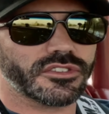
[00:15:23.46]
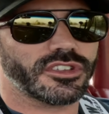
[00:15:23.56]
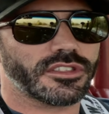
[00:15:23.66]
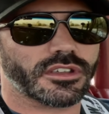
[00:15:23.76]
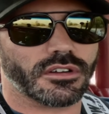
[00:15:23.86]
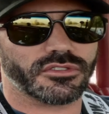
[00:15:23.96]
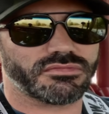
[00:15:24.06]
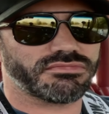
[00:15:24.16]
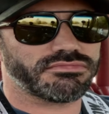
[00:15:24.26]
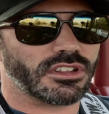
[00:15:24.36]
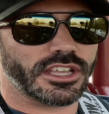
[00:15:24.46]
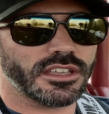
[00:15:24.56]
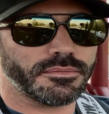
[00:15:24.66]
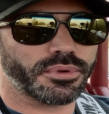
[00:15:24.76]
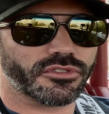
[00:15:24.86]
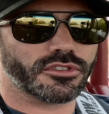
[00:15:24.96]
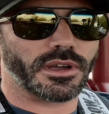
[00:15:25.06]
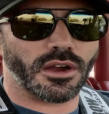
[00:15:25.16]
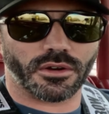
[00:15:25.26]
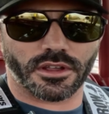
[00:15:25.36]
can see the car's like, it puts the
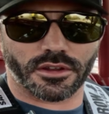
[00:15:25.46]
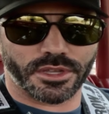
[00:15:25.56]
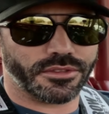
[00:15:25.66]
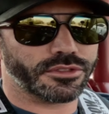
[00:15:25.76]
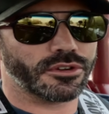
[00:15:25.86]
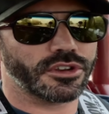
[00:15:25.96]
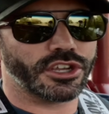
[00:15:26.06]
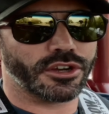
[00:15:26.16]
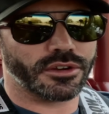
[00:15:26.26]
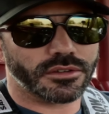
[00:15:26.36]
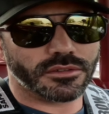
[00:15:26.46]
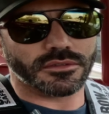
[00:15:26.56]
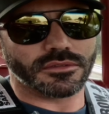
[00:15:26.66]
power down. I mean, 3rd gear from